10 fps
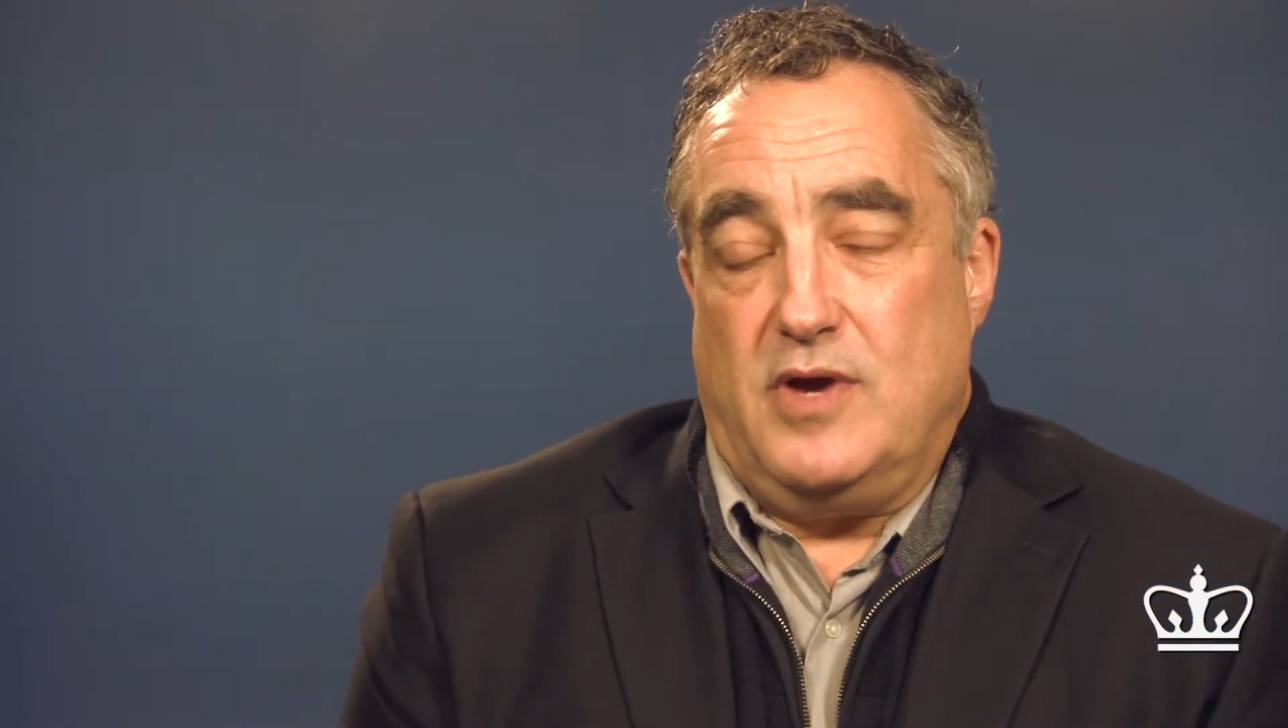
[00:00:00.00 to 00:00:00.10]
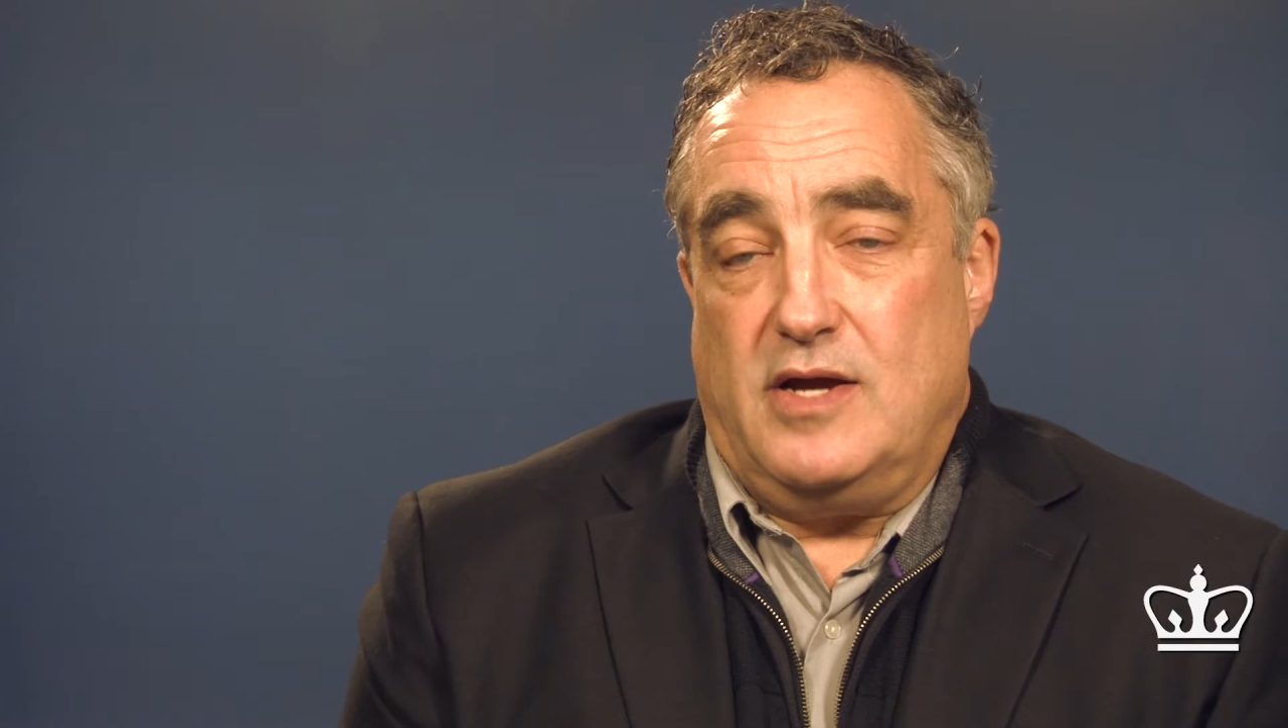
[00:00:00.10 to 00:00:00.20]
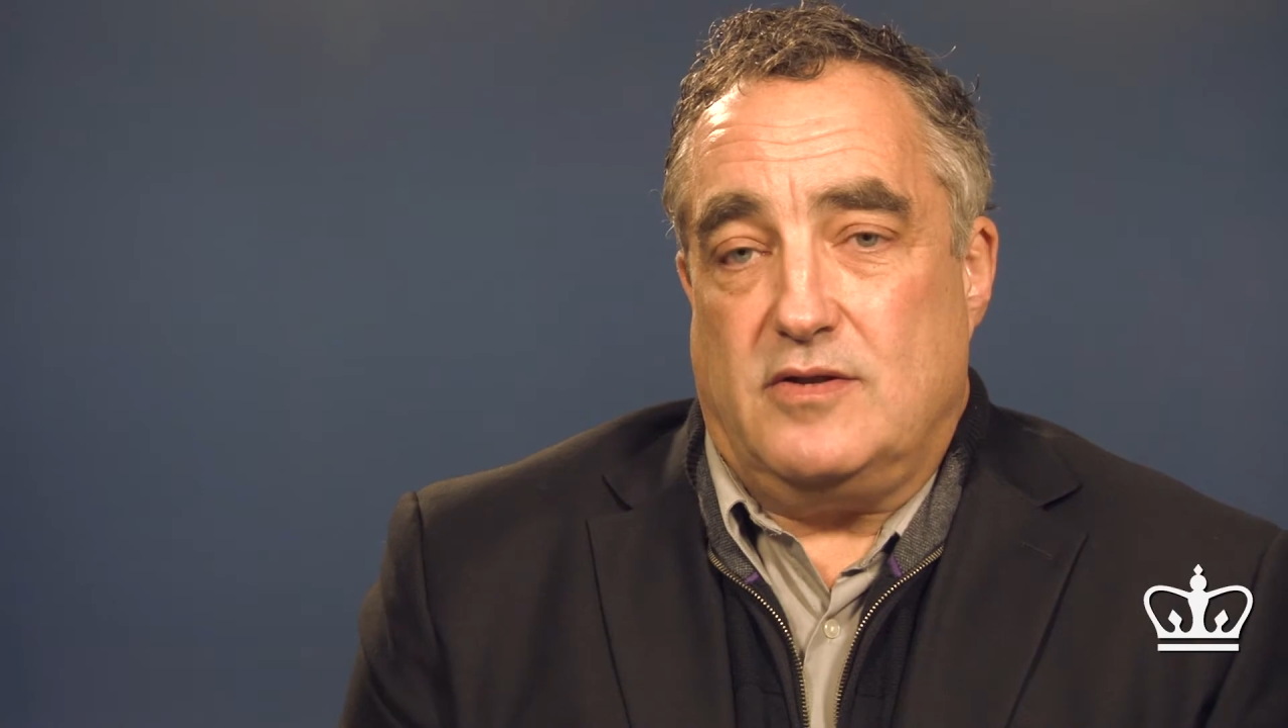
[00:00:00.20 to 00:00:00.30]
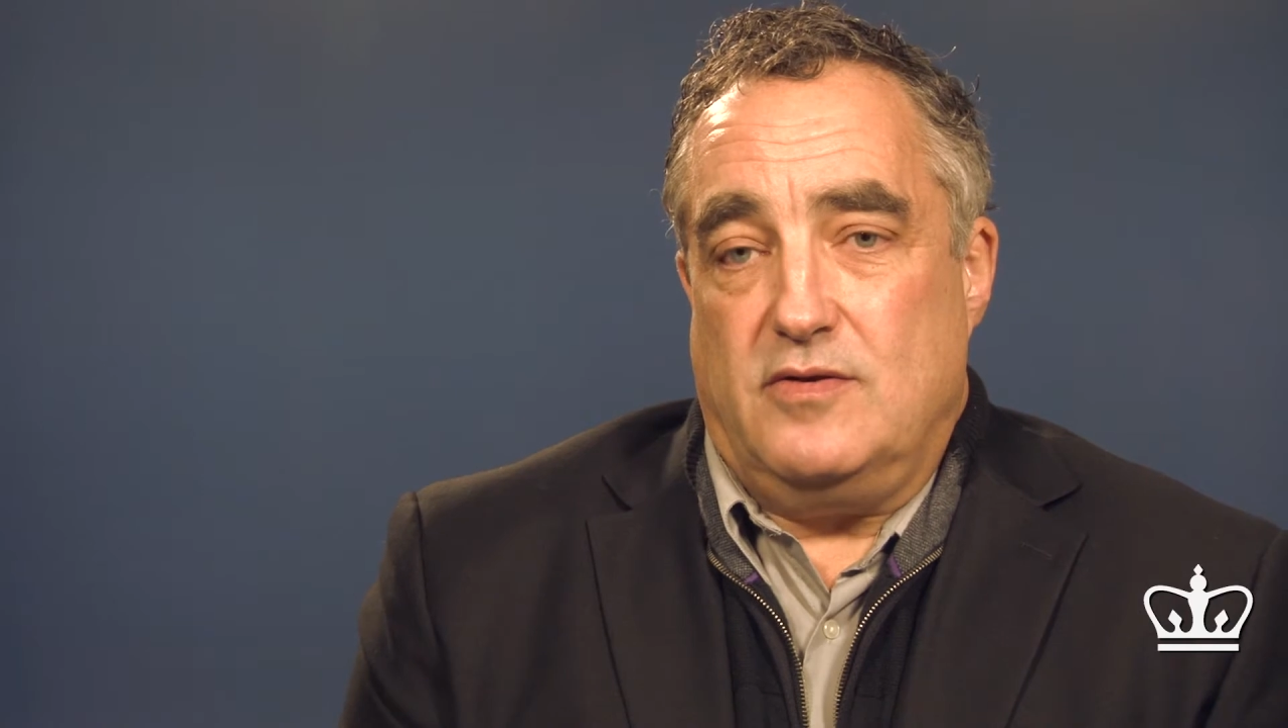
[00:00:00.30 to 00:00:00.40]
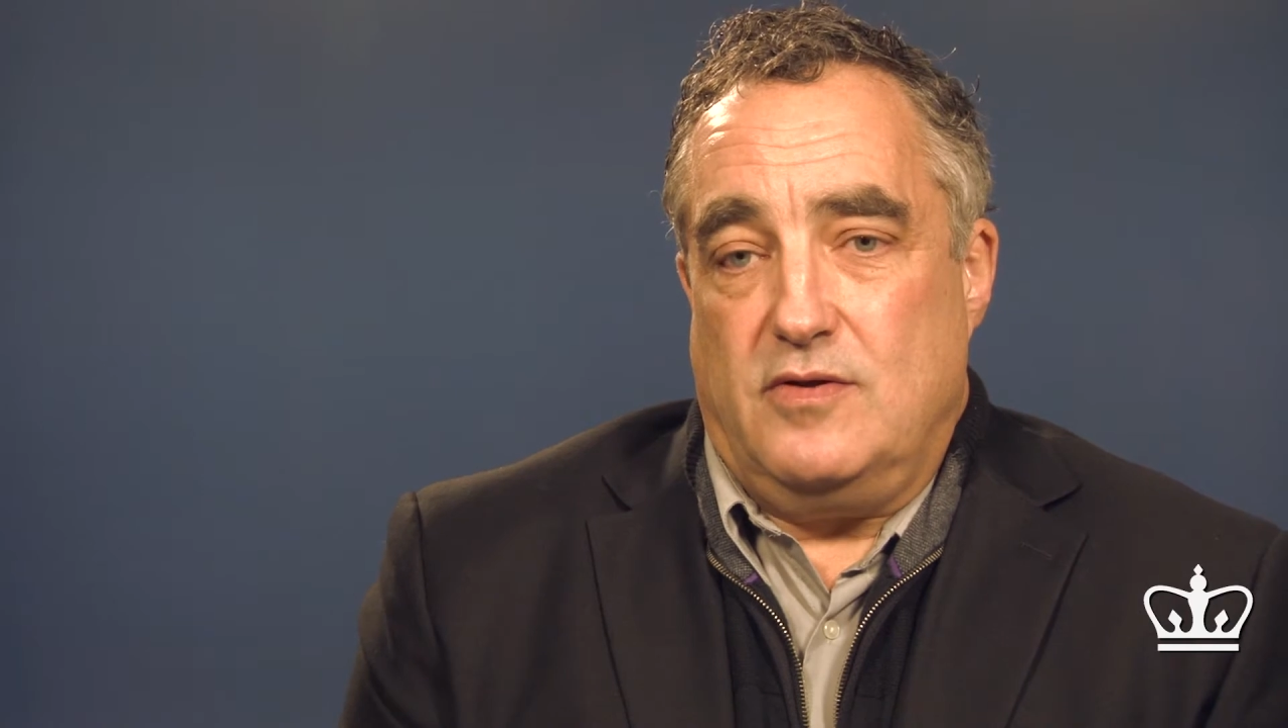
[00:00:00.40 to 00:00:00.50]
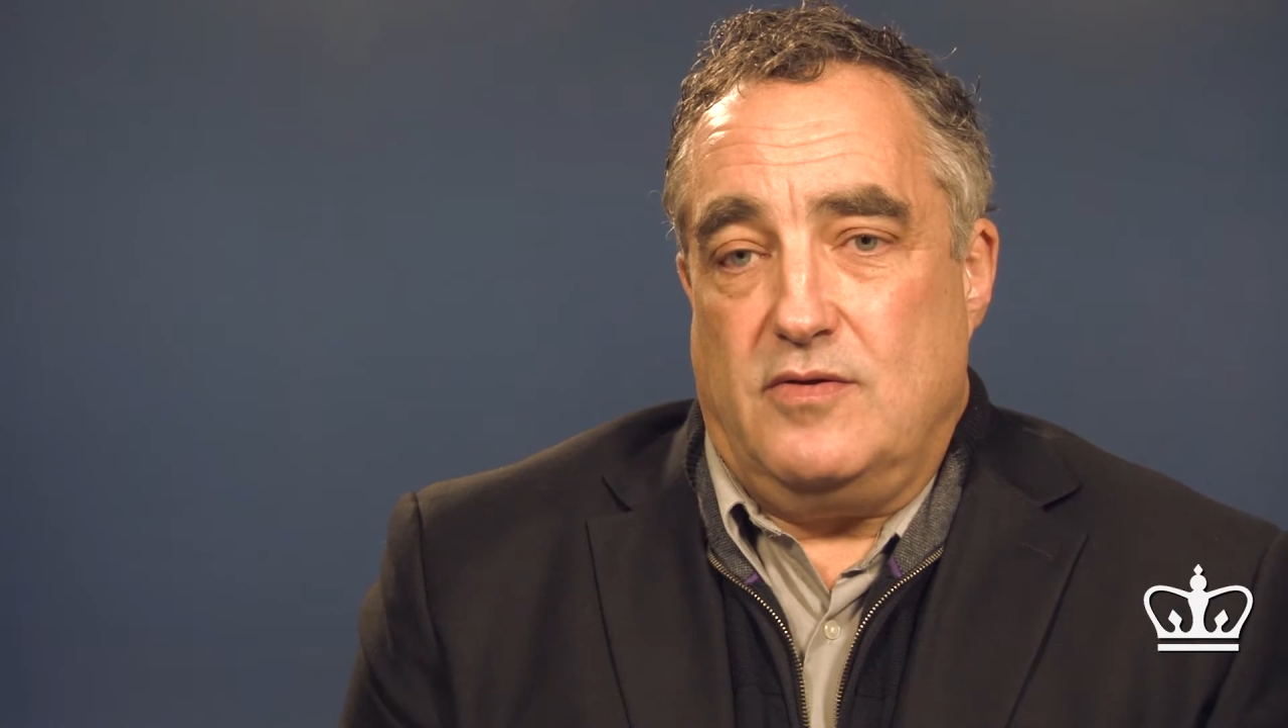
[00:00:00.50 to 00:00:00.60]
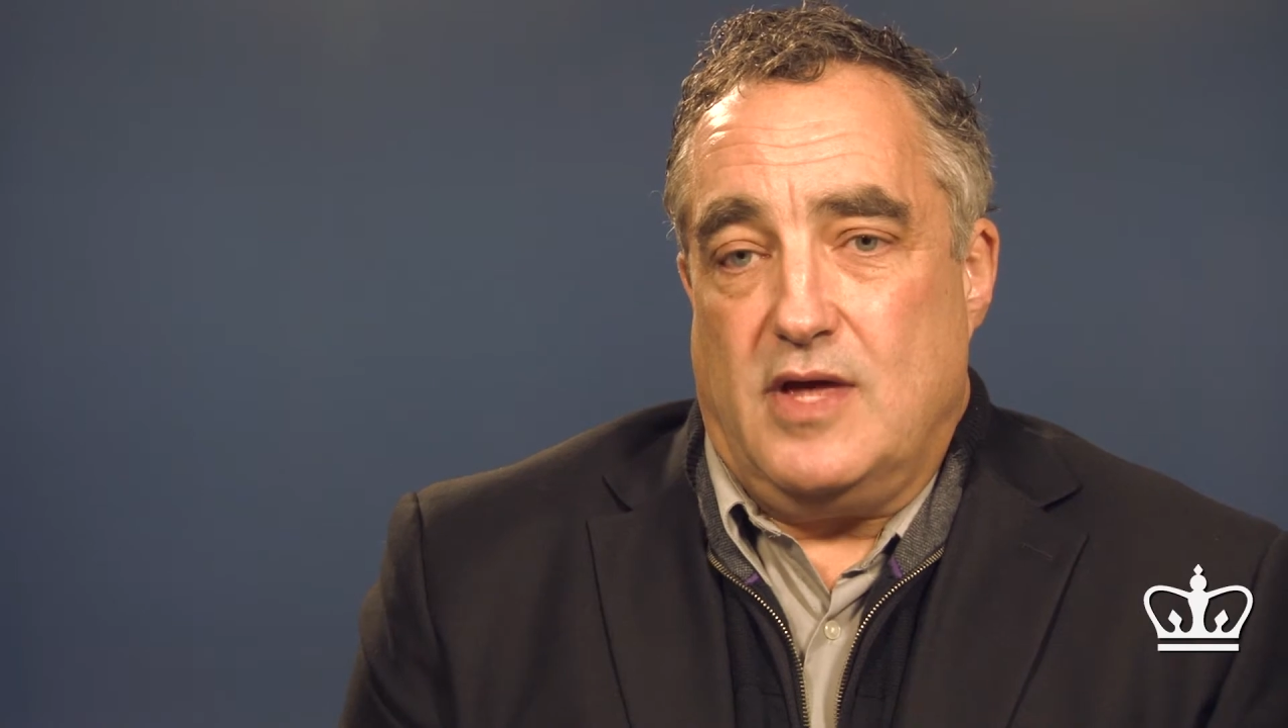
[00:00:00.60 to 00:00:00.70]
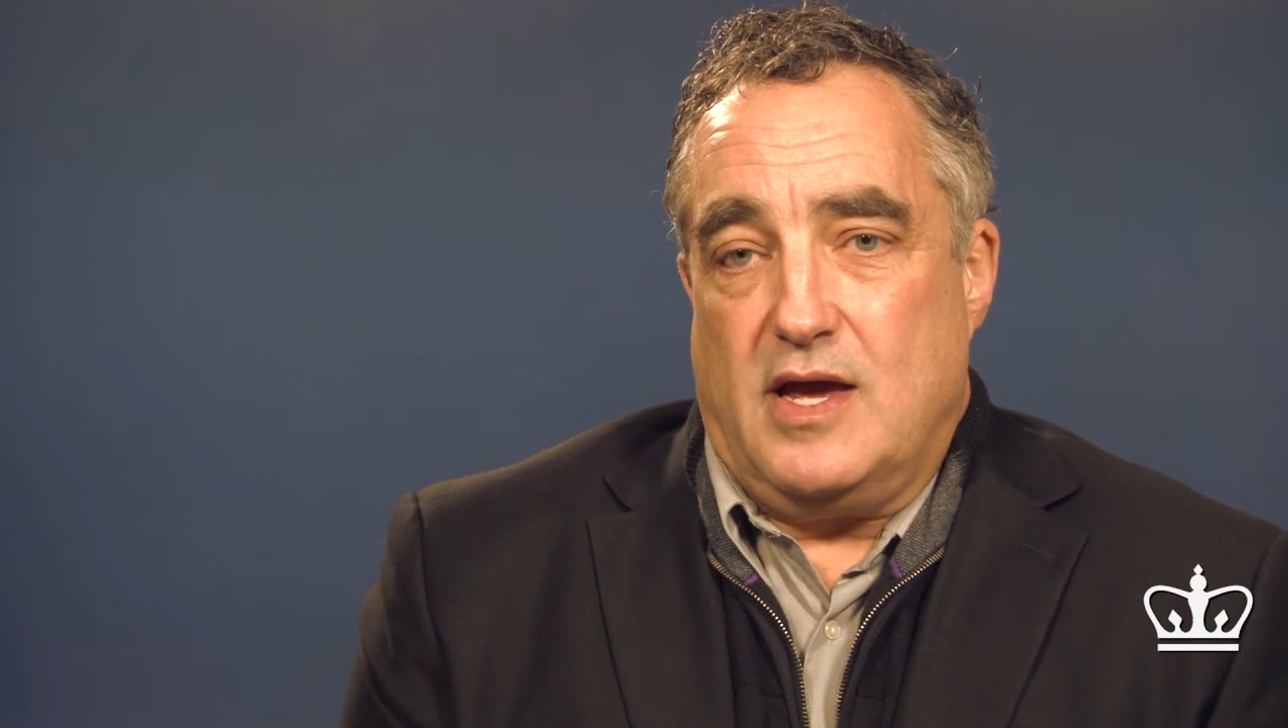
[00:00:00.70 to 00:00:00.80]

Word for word: way to do